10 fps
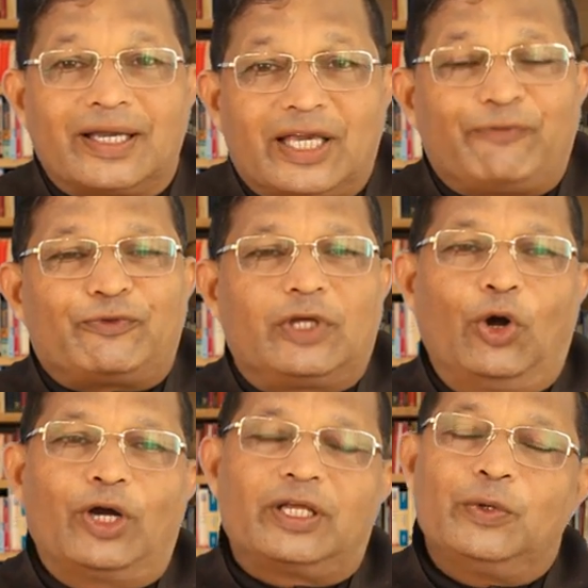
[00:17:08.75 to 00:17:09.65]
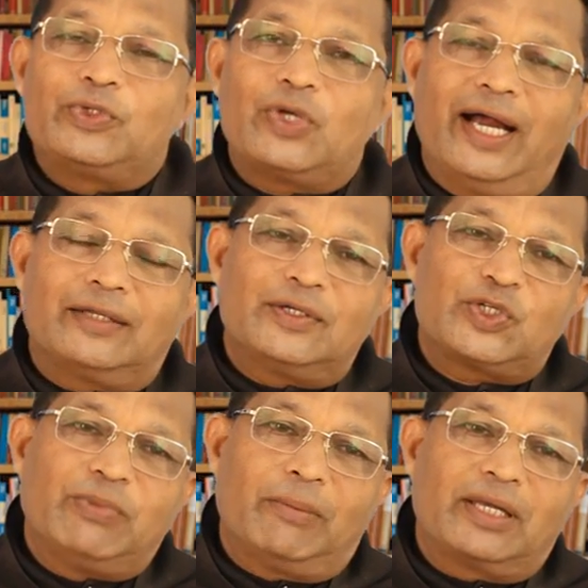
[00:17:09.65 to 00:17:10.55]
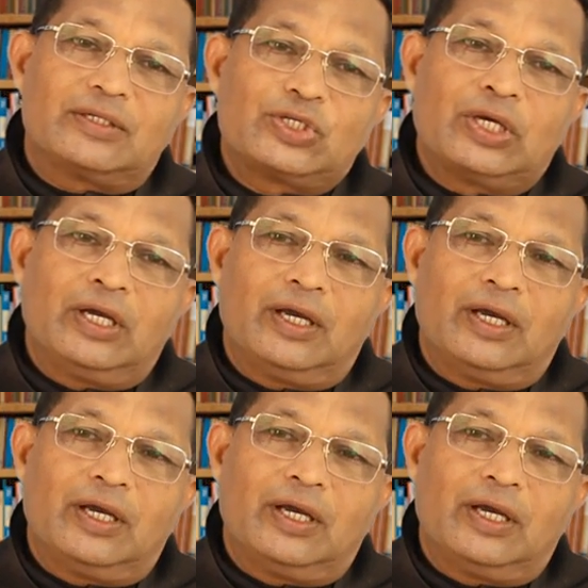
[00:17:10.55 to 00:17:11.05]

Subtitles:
gift the Lord gives at this moment